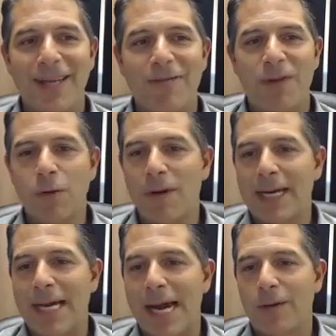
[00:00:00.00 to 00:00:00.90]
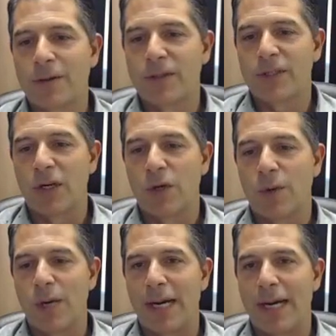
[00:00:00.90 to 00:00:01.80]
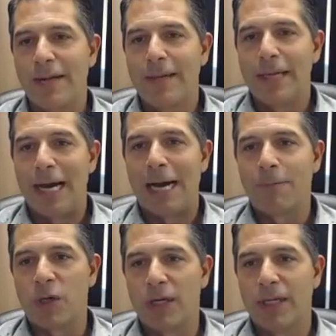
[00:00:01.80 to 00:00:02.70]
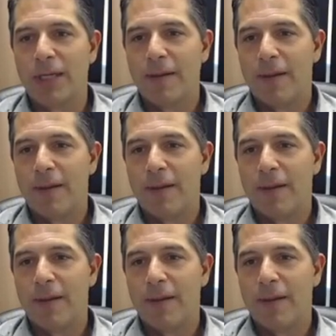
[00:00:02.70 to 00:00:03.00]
view right now, so I'm good.